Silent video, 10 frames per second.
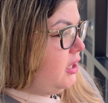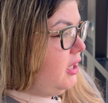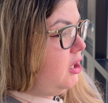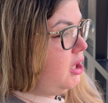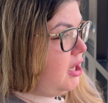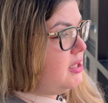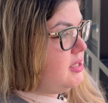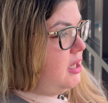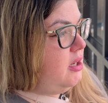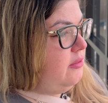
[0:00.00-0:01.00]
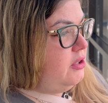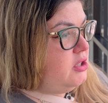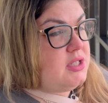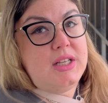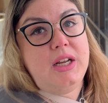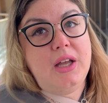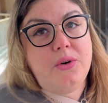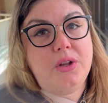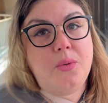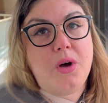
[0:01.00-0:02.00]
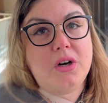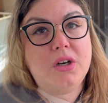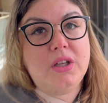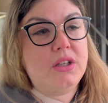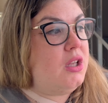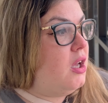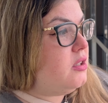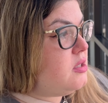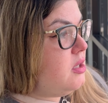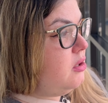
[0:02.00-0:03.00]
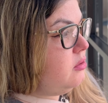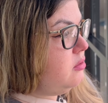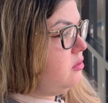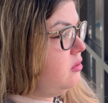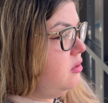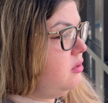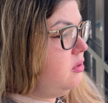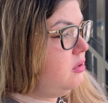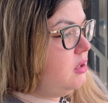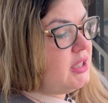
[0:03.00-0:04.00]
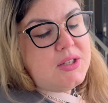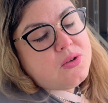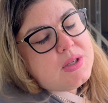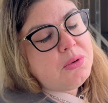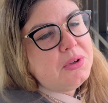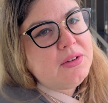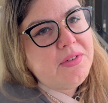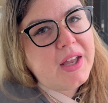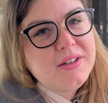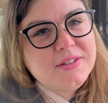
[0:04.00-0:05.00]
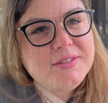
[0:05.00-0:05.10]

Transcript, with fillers: gonna get a lot of sun if you're just sitting out on the water like that. So let's go see what we can find.